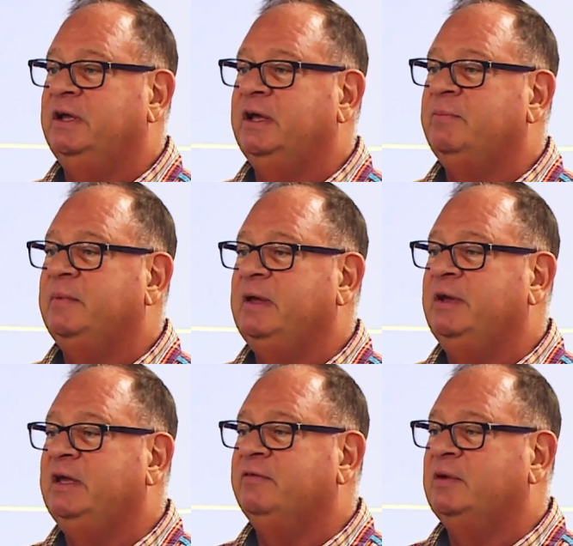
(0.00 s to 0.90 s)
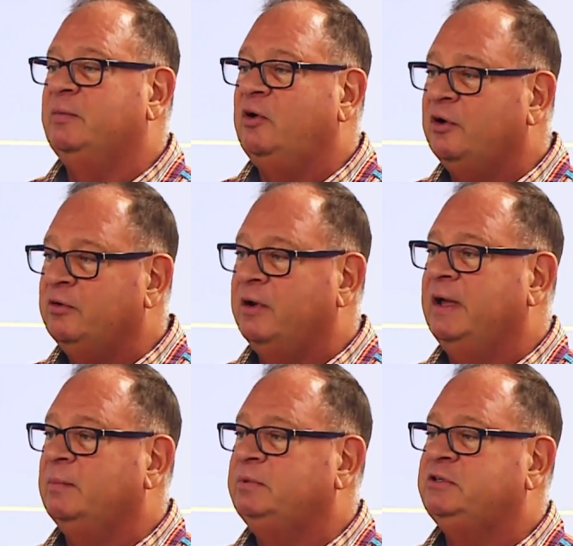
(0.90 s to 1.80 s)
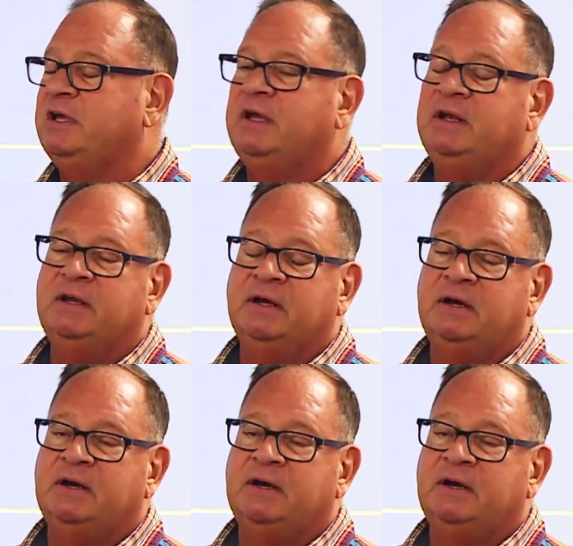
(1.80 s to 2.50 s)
and maybe give them on-ramps and